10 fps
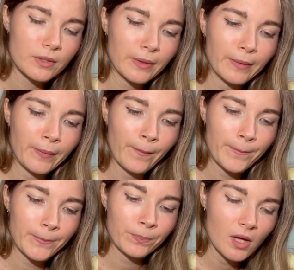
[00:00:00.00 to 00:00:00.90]

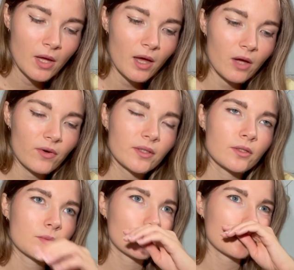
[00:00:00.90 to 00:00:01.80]
I feel like
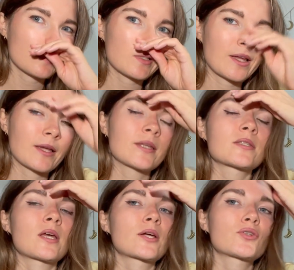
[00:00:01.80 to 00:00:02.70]
this person is like
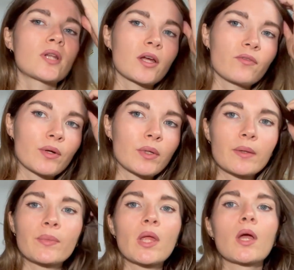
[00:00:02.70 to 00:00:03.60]
actually like
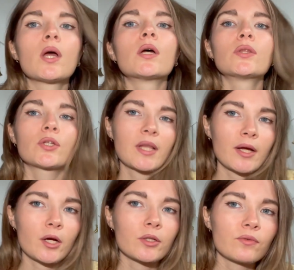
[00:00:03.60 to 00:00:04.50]
very not
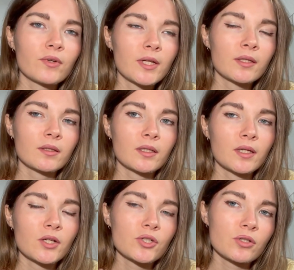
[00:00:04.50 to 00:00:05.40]
like confident and
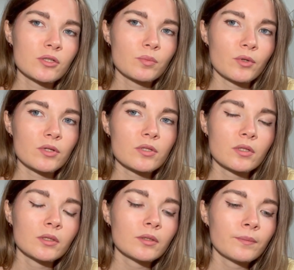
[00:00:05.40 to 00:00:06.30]
anxious
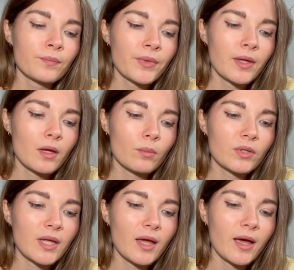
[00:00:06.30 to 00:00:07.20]
person, but
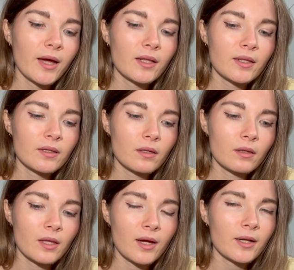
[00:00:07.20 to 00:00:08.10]
they hide
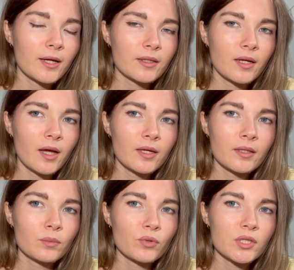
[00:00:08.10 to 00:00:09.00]
that, like they hide
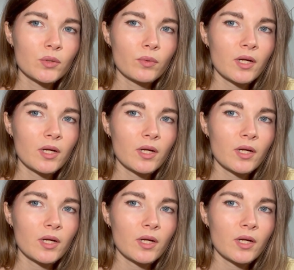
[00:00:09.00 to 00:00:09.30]
it pretty well.